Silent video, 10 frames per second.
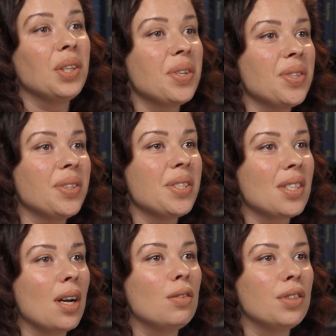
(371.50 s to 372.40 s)
also
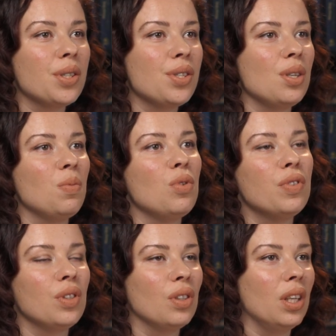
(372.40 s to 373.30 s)
discover as you move
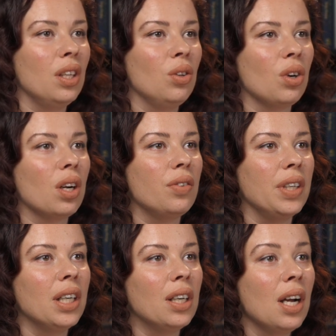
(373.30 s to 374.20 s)
in your
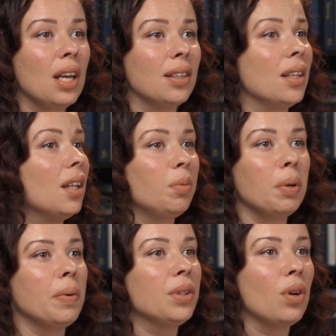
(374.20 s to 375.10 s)
career that other
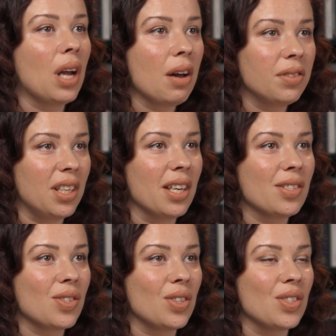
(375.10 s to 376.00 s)
people don't have the
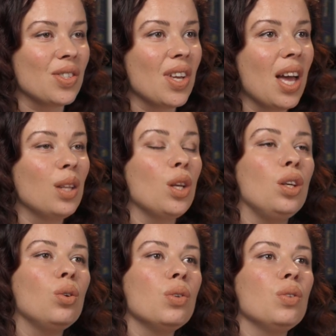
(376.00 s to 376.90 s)
answers, that
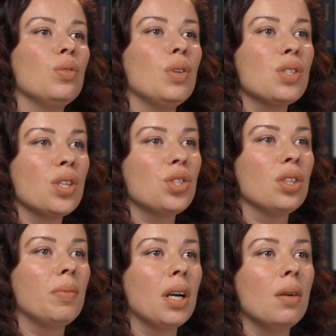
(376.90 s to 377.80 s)
you
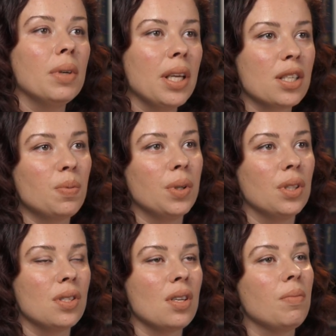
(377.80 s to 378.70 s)
essentially become an expert
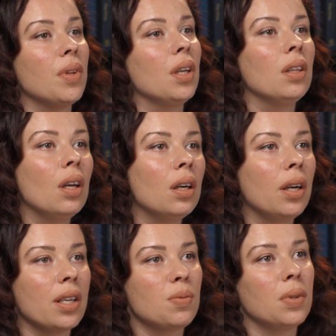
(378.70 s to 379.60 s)
in something and they're an
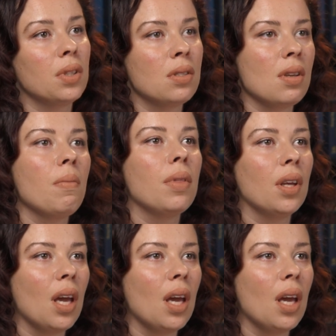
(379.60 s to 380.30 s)
expert in something